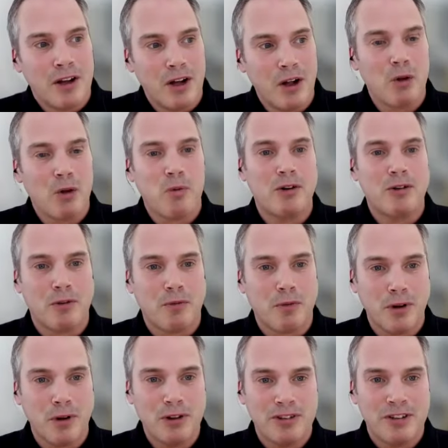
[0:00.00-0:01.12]
all around the
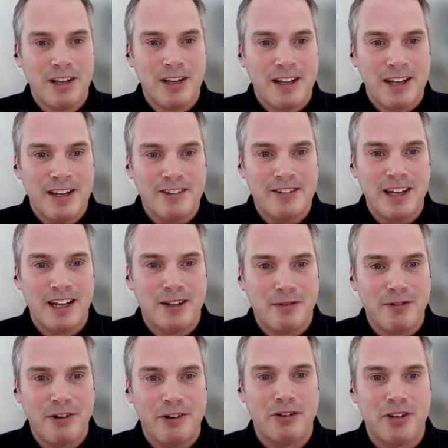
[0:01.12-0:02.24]
world is that the
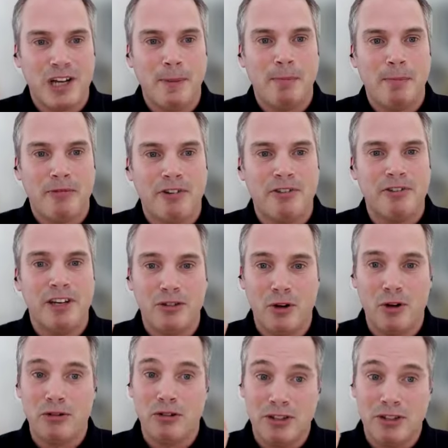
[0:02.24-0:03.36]
physiotherapy profession is
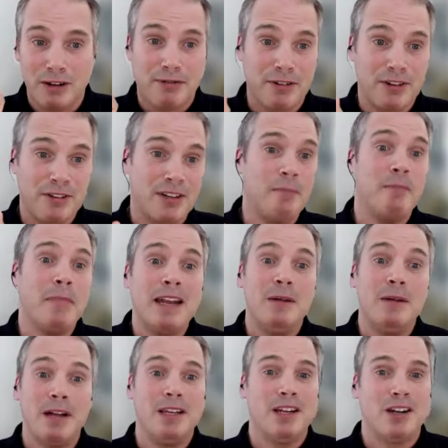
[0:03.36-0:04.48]
also different in many,
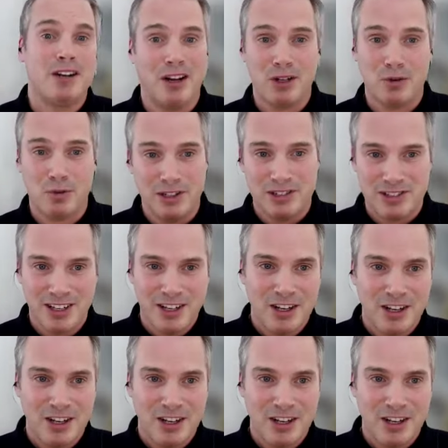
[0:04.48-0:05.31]
many countries.